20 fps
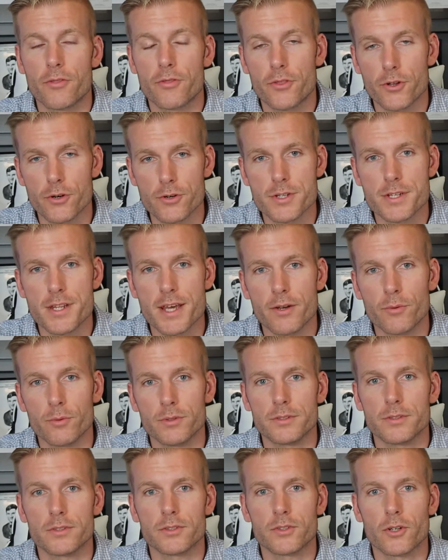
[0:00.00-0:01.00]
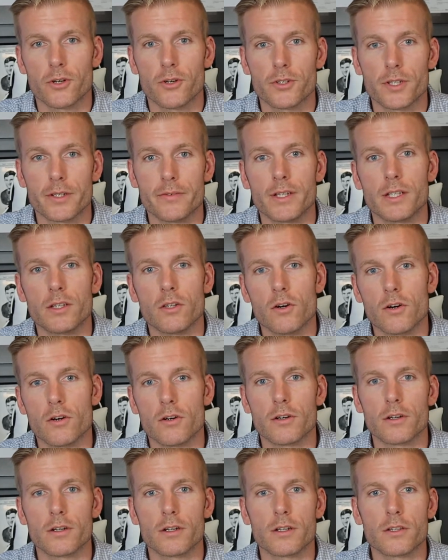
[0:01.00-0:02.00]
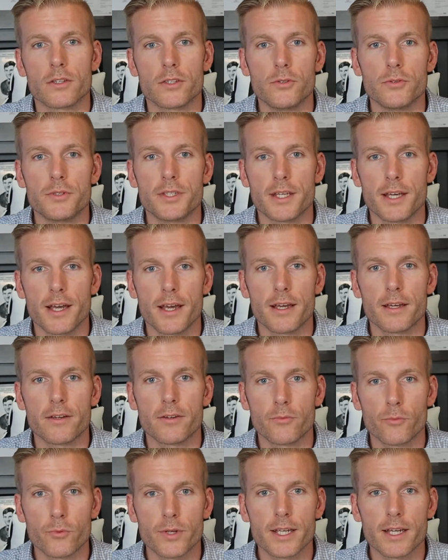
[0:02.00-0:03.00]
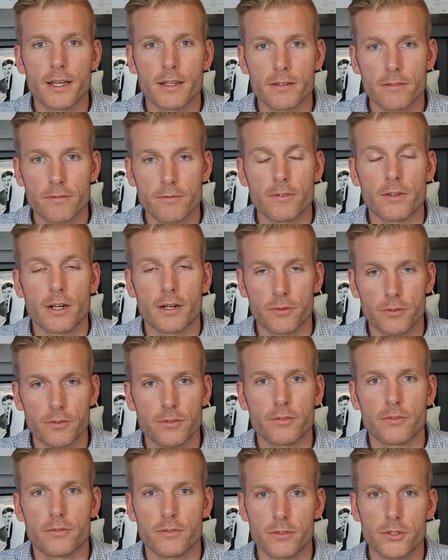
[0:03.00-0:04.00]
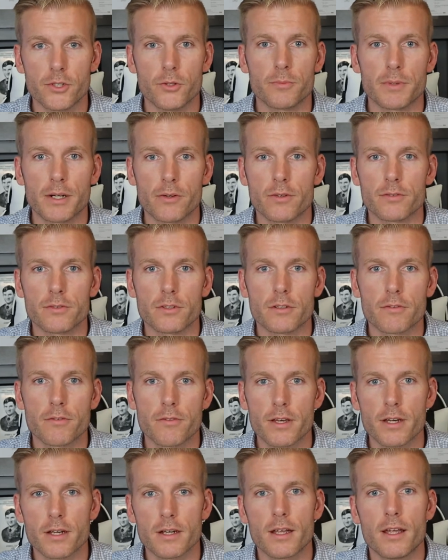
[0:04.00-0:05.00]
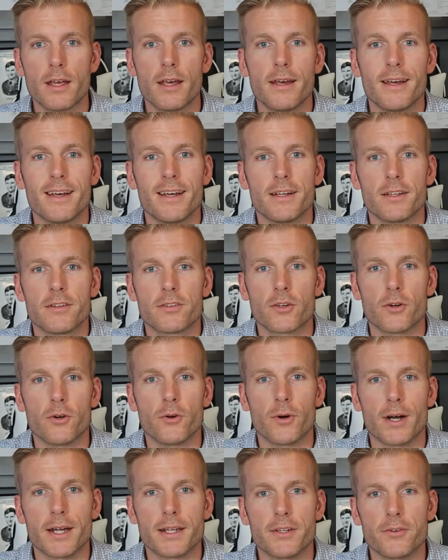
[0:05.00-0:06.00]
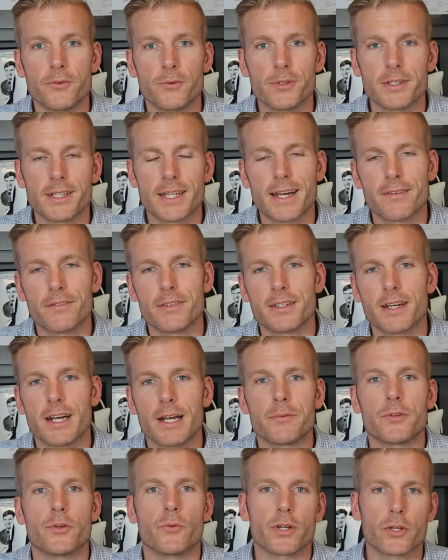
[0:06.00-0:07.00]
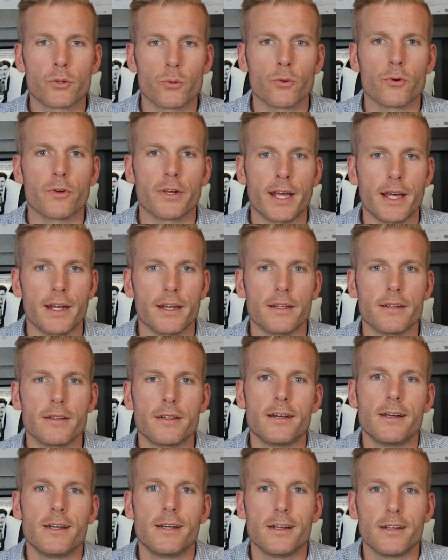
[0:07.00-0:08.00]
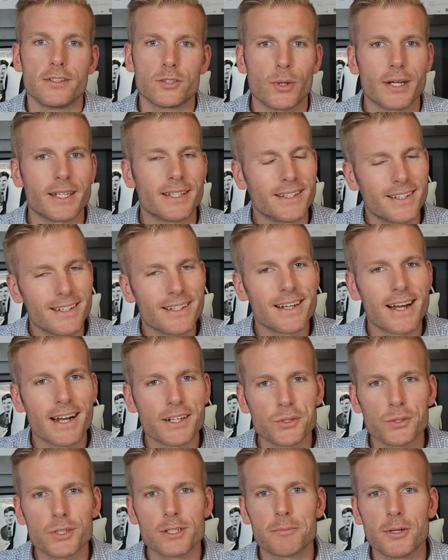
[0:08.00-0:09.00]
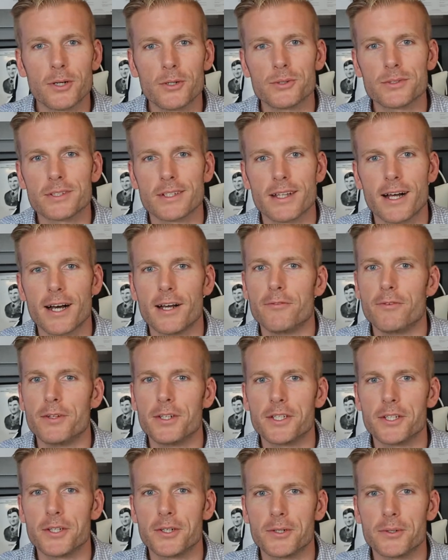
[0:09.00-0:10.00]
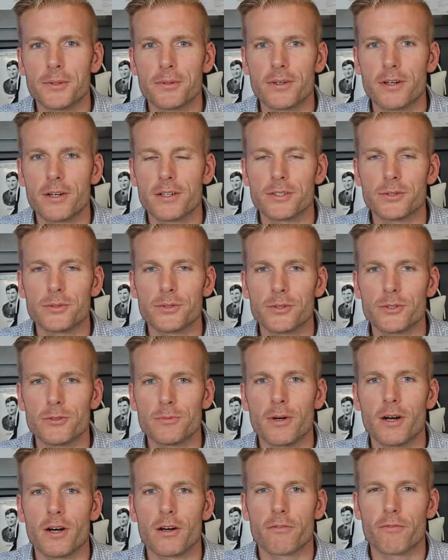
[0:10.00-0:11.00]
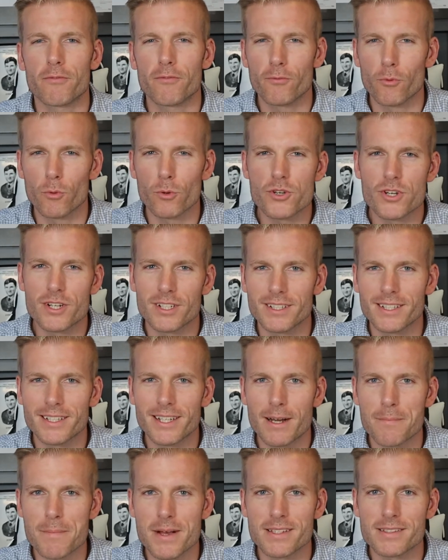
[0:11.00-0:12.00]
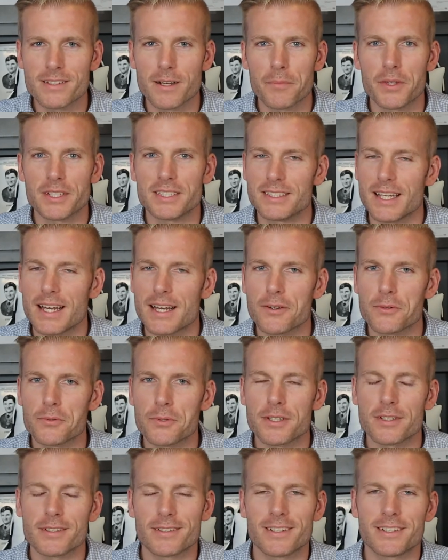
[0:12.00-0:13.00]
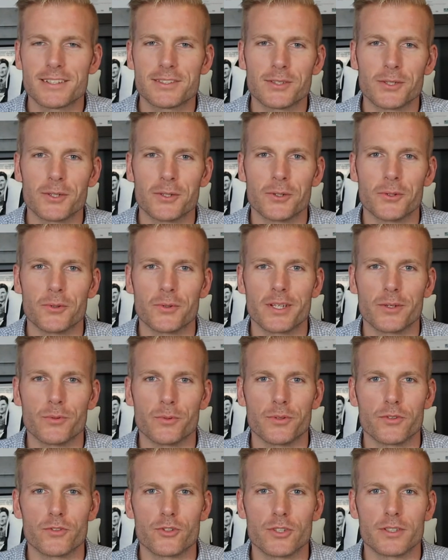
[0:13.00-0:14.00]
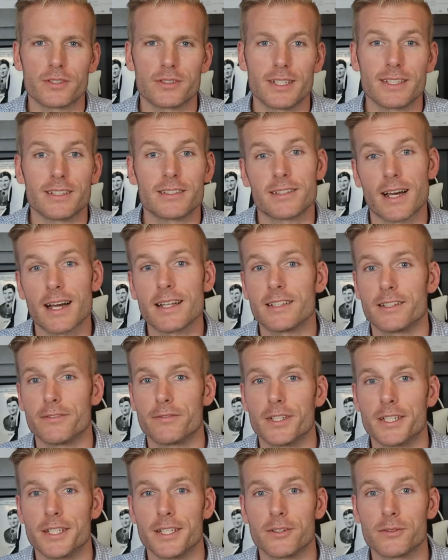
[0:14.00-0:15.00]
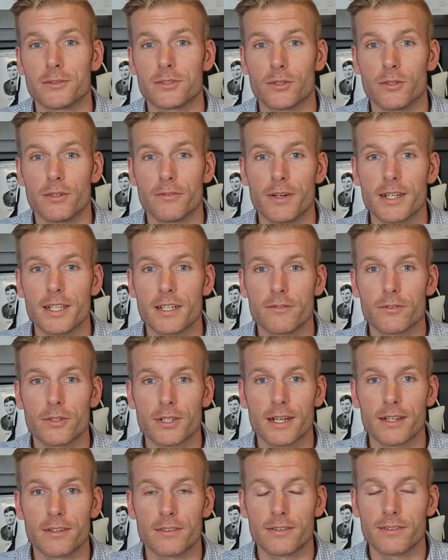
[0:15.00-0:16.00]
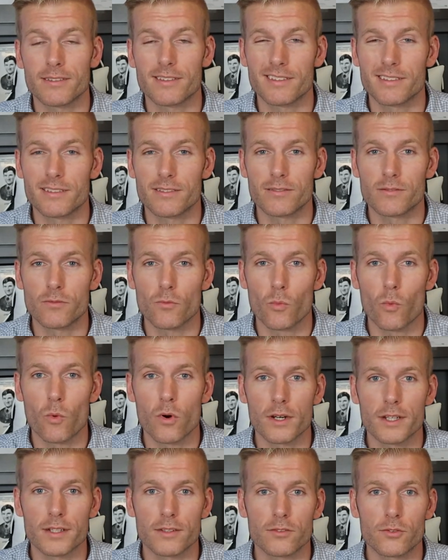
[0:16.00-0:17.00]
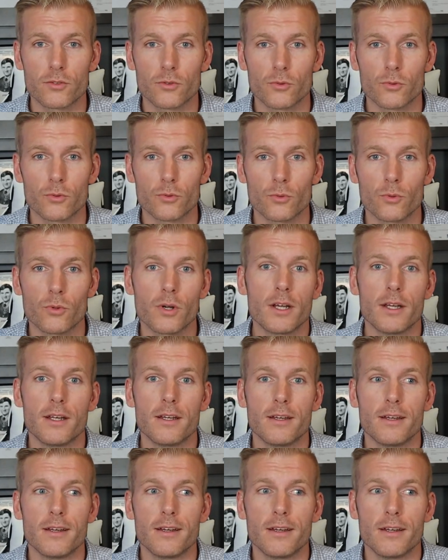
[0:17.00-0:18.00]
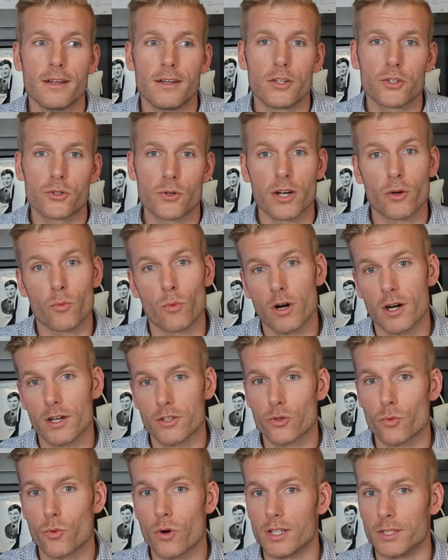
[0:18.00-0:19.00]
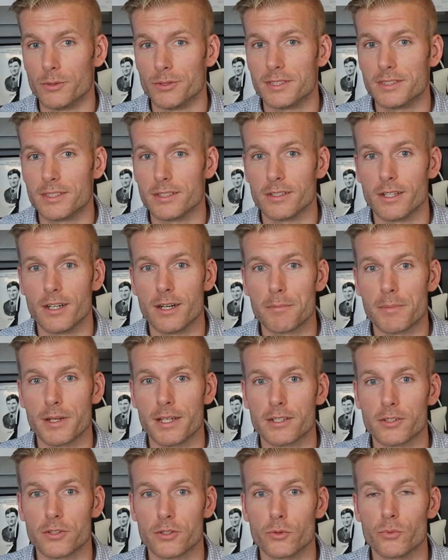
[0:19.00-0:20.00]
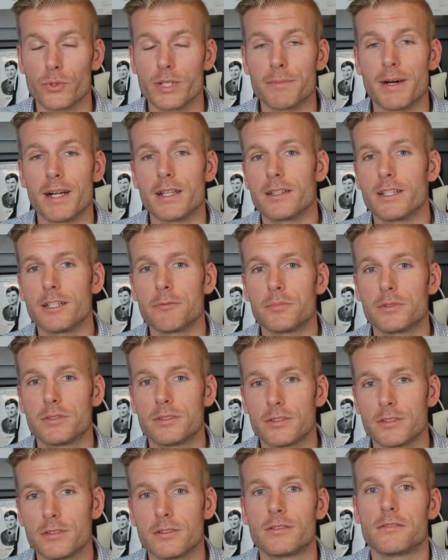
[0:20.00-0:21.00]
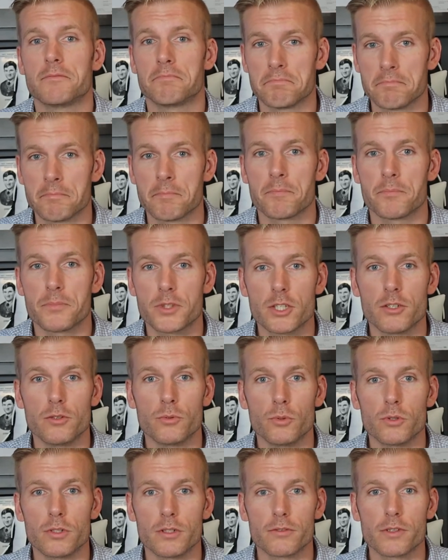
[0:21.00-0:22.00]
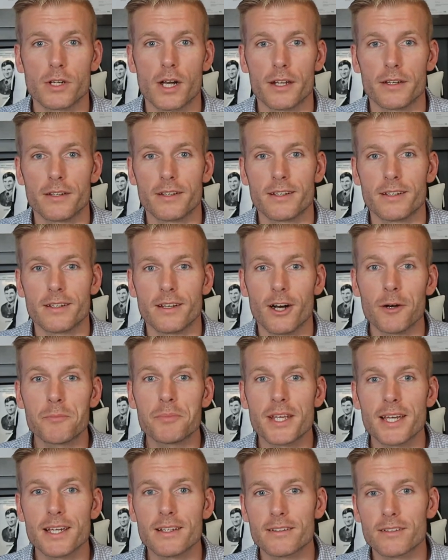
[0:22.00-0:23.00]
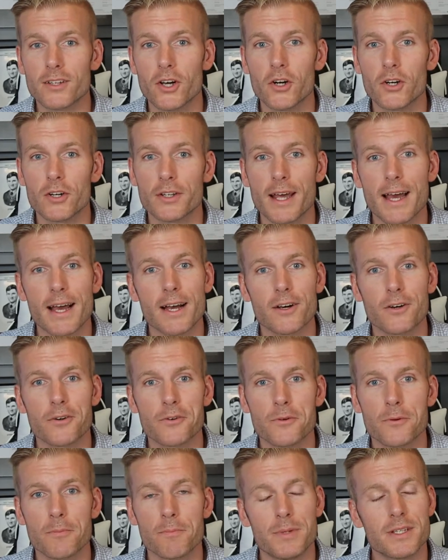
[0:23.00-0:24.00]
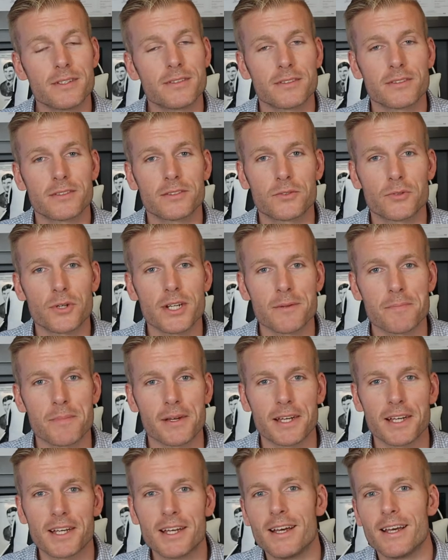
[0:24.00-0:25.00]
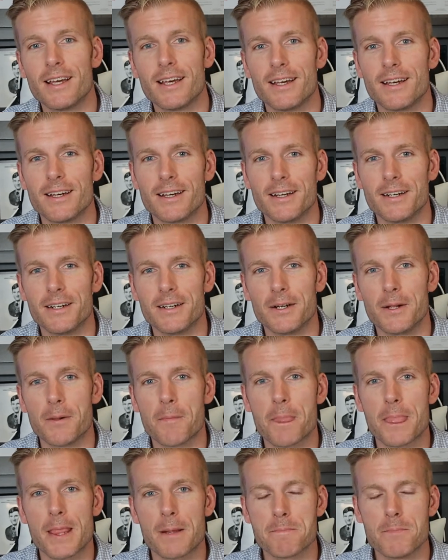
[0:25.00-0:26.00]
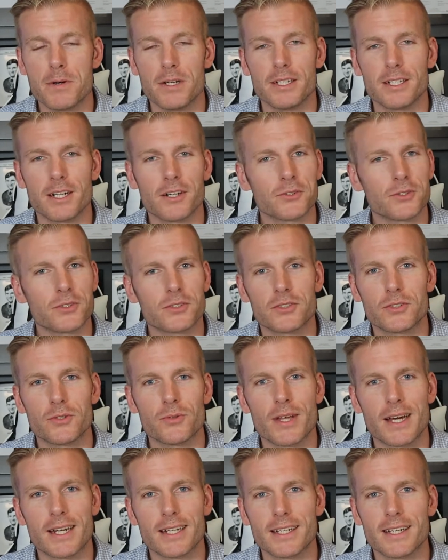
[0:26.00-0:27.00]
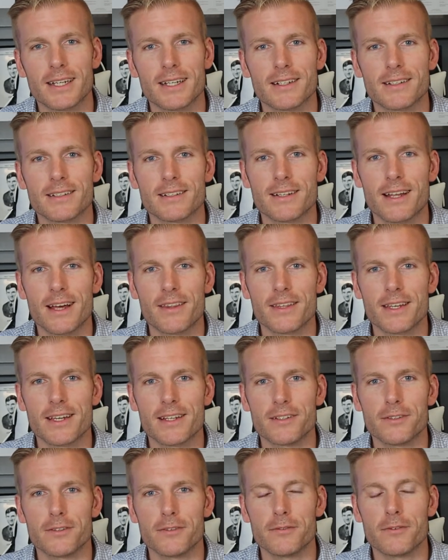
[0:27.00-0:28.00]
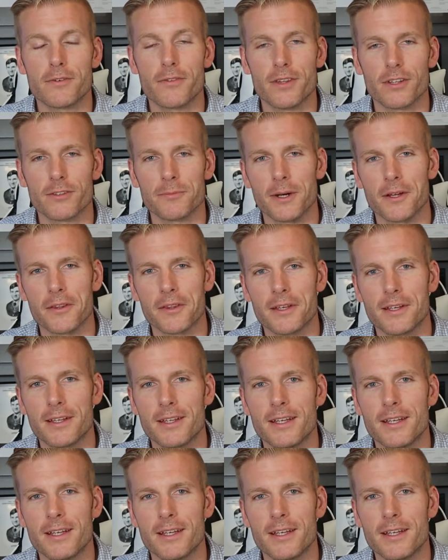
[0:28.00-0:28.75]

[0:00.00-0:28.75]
Thursday was the start of a long UTA weekend. I was doing my reserve thing, so I didn't really have the time to record and edit. So I did actually post a live video on YouTube. Unfortunately, I messed up the sound, so it was just a silent video. So if any of you guys wanted to try to watch while it was still up and could read my lips, you would have gotten an update on how business is treating me. But I'll just do that again at the end of this month.